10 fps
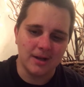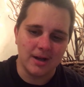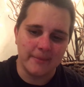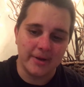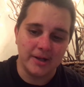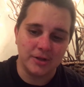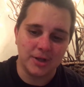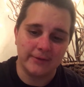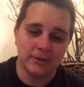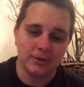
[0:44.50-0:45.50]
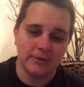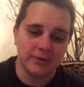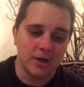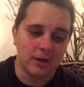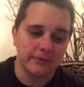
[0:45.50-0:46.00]
I'm a traveler, a
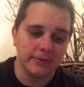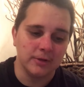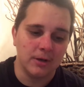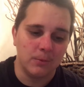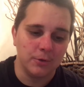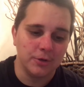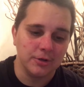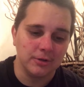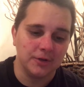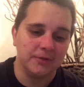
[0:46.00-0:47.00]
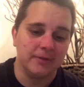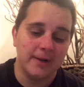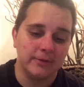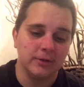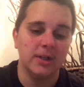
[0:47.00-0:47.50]
photographer, a warrior, a
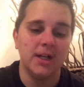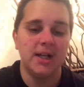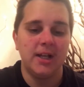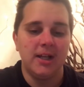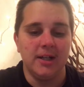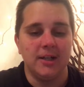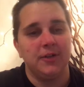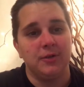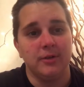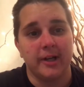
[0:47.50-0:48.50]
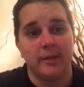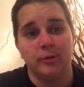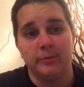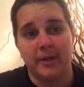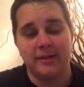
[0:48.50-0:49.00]
survivor, and a student hot air
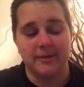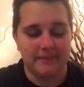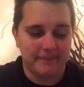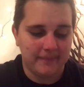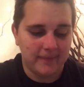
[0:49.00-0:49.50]
balloon pilot.